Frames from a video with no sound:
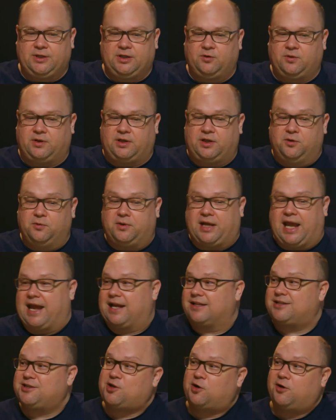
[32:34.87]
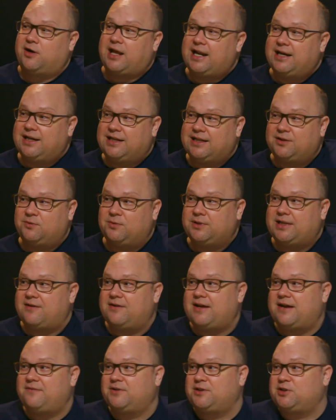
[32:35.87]
you you can't start editing without
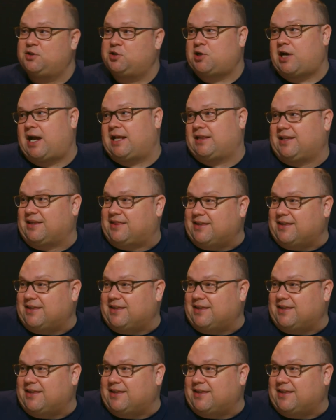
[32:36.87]
having shot the